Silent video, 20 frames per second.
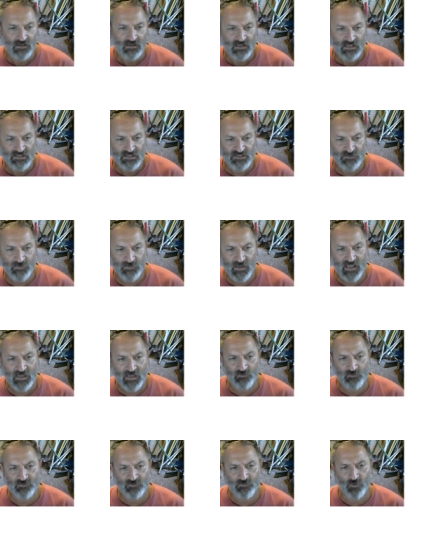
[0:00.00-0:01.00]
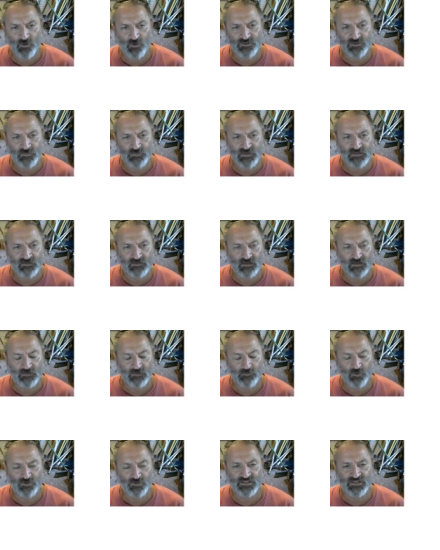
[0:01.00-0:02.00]
Spam with Portuguese, uh,
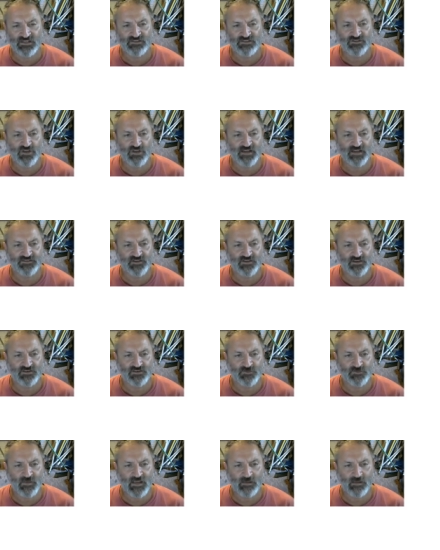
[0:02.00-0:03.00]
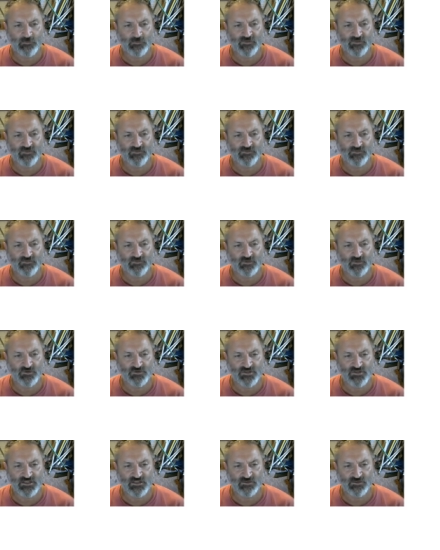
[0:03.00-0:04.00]
Portuguese sausage, Spam with
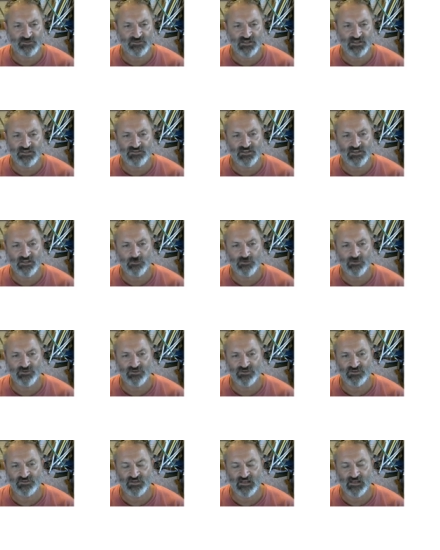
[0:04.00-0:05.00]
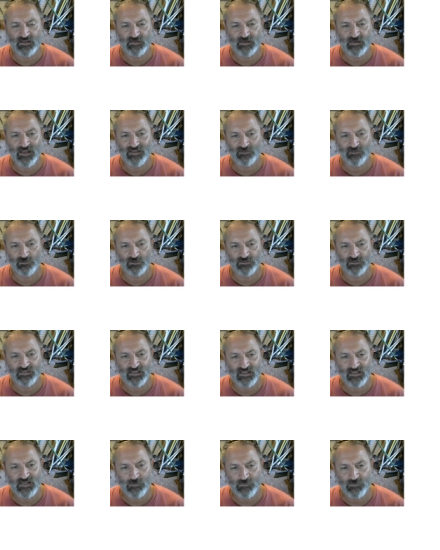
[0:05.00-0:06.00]
tocino seasoning, which is, uh, I had to look
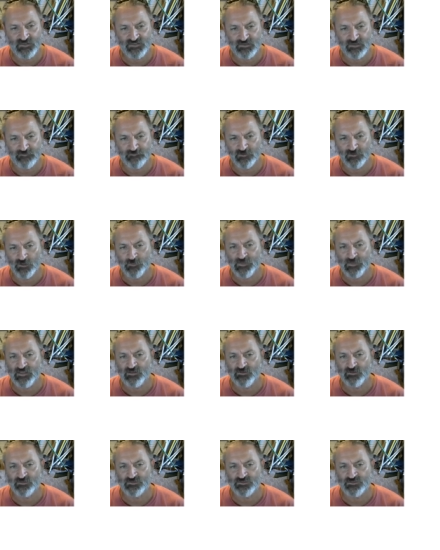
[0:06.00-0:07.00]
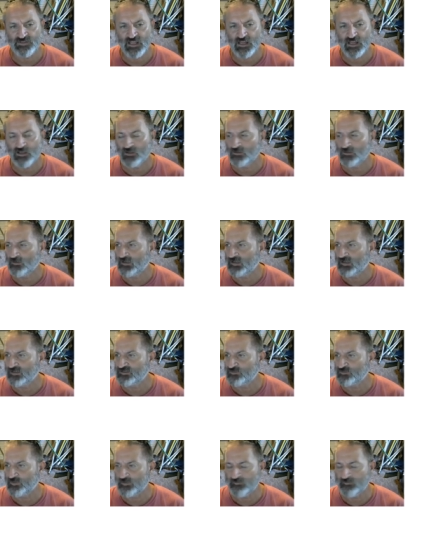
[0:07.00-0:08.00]
that up, it's a Filipino style uh,
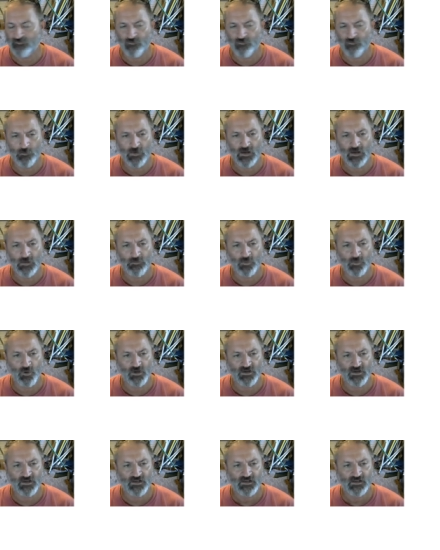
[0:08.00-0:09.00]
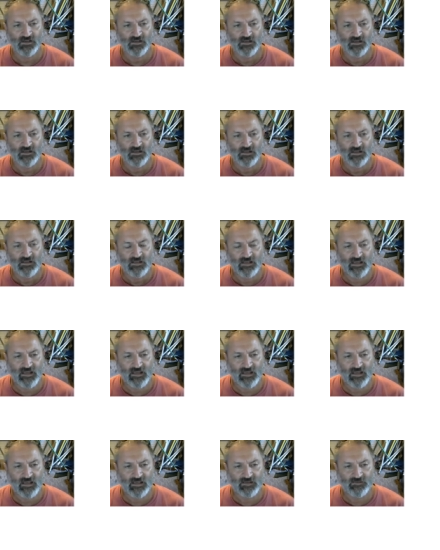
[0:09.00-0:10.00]
sweet pork.
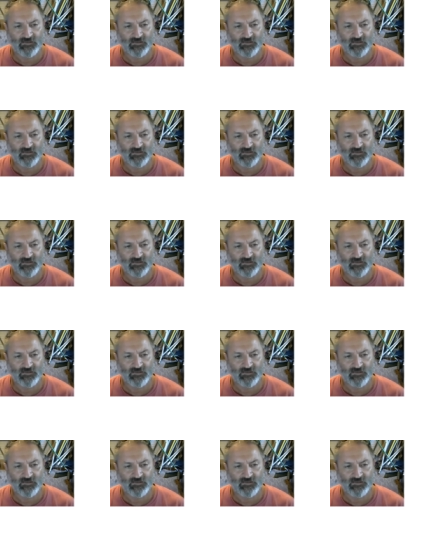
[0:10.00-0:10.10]
And